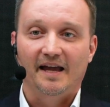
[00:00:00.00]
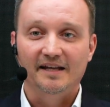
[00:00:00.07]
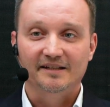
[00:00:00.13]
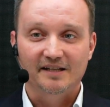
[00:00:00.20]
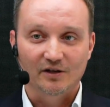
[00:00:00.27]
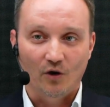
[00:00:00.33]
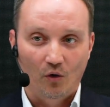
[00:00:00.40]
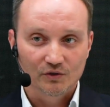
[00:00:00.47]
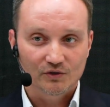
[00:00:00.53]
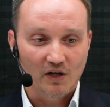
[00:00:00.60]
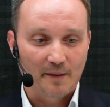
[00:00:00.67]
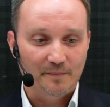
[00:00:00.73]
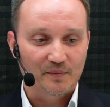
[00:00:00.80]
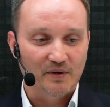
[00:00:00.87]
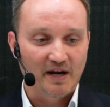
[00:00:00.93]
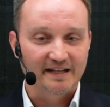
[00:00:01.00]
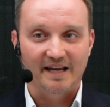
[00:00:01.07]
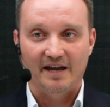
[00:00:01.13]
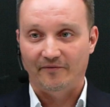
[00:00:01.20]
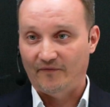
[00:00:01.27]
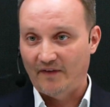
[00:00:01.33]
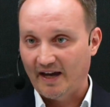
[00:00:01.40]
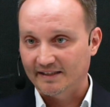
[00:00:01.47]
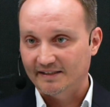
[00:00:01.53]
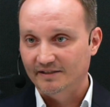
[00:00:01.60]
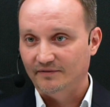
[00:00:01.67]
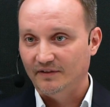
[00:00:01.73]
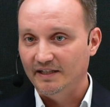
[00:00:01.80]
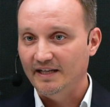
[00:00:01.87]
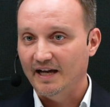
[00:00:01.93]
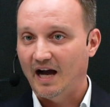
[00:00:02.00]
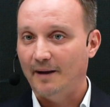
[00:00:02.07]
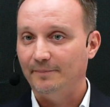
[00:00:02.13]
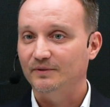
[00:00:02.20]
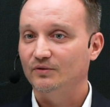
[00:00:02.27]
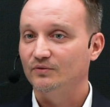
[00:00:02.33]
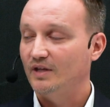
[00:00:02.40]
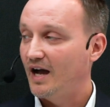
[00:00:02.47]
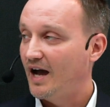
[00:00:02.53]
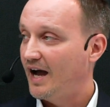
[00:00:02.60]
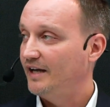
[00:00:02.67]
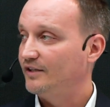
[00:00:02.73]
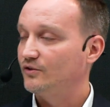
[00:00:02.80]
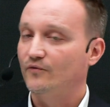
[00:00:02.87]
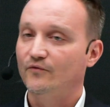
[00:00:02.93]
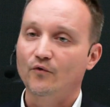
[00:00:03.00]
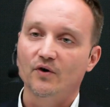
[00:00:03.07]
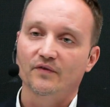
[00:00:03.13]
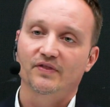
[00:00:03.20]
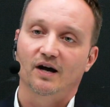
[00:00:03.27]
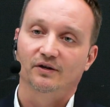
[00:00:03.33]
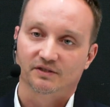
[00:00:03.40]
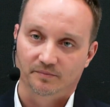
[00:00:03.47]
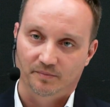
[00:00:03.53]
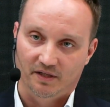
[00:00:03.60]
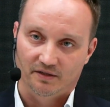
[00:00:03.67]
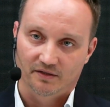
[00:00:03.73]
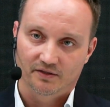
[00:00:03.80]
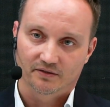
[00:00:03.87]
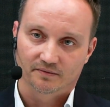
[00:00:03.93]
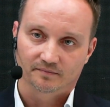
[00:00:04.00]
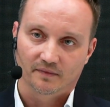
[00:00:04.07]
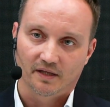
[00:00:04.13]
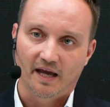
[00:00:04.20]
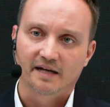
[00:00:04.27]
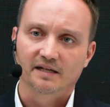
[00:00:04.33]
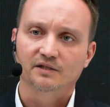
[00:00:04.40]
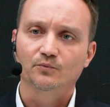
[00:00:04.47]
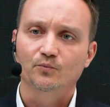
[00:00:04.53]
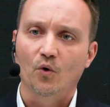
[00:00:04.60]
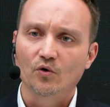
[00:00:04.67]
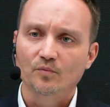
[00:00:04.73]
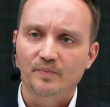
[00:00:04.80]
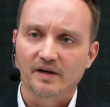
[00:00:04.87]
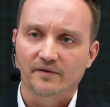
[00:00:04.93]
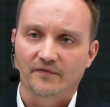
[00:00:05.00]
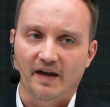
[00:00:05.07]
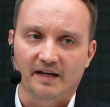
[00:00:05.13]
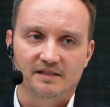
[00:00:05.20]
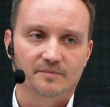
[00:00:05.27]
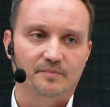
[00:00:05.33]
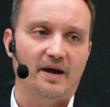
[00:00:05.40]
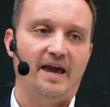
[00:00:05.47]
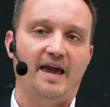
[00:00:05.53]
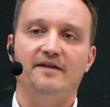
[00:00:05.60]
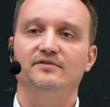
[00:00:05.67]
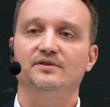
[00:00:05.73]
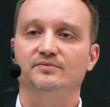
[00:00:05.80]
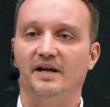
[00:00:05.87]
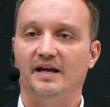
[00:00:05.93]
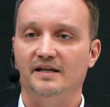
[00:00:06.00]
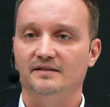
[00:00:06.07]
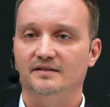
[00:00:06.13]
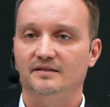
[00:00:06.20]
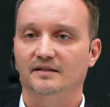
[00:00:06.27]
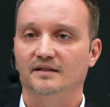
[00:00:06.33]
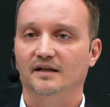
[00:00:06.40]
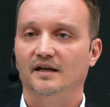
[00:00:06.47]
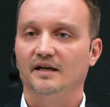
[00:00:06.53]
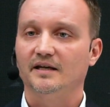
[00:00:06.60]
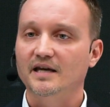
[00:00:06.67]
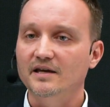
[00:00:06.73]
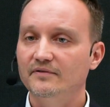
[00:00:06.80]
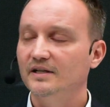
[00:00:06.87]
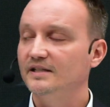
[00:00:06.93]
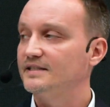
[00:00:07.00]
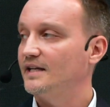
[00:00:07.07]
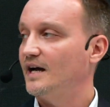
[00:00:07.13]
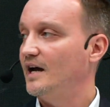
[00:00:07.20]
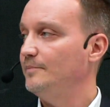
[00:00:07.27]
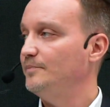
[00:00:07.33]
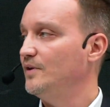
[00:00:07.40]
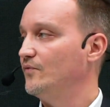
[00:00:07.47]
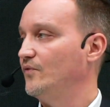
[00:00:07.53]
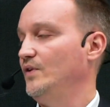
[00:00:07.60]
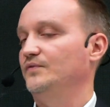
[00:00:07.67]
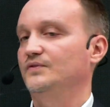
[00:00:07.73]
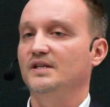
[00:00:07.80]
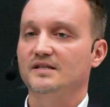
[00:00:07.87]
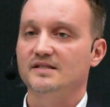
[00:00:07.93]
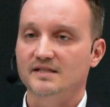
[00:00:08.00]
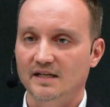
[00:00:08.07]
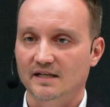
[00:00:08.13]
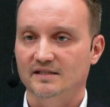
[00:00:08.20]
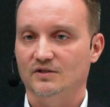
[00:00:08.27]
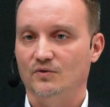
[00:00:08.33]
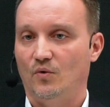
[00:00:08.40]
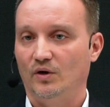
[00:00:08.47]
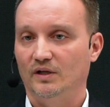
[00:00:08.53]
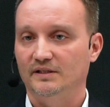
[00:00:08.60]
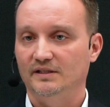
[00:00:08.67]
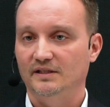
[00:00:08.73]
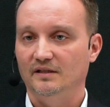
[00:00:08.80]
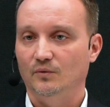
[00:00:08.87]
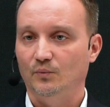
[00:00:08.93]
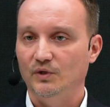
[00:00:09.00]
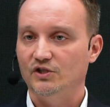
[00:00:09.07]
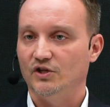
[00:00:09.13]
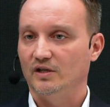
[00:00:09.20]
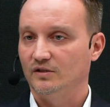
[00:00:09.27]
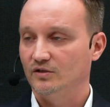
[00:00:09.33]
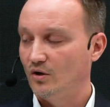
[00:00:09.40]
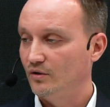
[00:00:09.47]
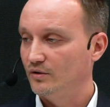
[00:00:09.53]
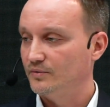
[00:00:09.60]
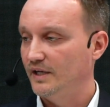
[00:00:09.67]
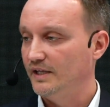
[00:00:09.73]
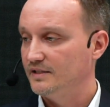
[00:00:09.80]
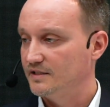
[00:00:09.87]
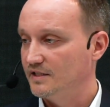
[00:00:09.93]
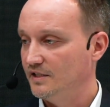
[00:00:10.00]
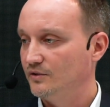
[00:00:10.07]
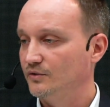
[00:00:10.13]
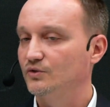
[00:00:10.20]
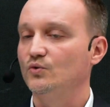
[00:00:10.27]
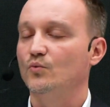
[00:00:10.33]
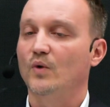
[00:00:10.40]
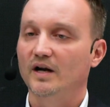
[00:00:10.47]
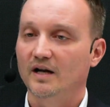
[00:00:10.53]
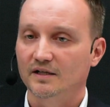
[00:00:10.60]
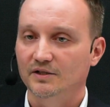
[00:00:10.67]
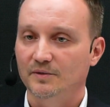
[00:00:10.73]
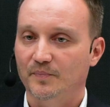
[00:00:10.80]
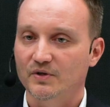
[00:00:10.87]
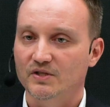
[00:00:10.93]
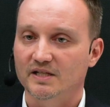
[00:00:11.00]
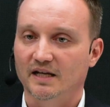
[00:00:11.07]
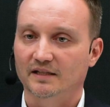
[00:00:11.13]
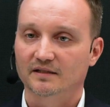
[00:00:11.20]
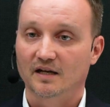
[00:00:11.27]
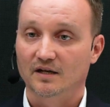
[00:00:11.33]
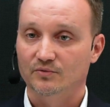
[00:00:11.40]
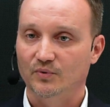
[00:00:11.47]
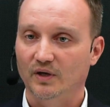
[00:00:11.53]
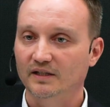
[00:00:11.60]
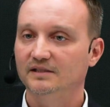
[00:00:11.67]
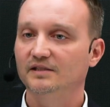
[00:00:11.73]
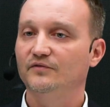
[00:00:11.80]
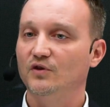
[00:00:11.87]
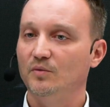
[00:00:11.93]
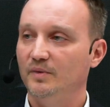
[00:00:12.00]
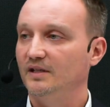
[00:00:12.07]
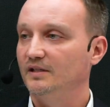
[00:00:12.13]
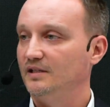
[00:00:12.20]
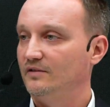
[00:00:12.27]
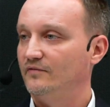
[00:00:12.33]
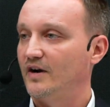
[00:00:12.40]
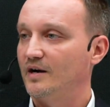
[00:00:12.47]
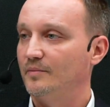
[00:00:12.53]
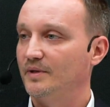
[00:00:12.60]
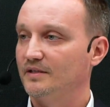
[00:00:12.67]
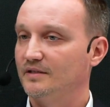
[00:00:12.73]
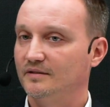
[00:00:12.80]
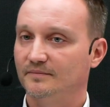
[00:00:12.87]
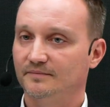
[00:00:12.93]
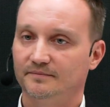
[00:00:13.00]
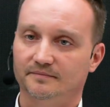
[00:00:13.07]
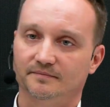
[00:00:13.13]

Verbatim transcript: It can also operate effectively up to the height of 4,000 meters, and it won't be affected by heavy rains given its IP56 quality, which can tolerate 0 to 100% relative humidity environments.